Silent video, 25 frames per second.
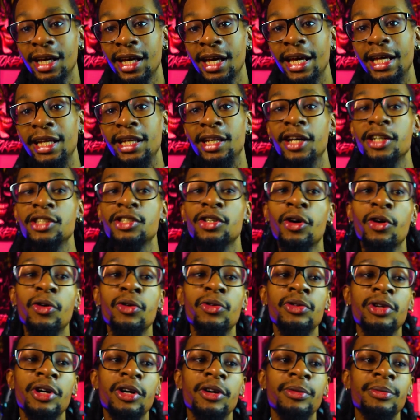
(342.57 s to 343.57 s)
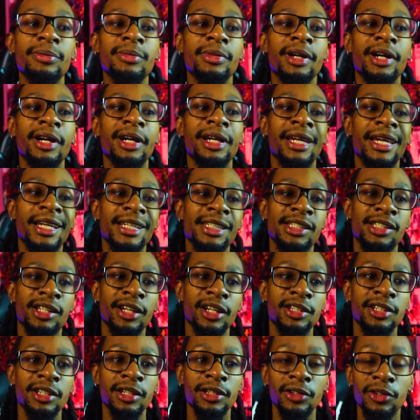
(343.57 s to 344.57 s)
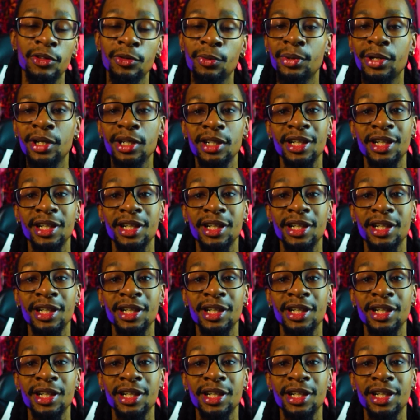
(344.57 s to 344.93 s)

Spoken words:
It does hold up against dust a little bit.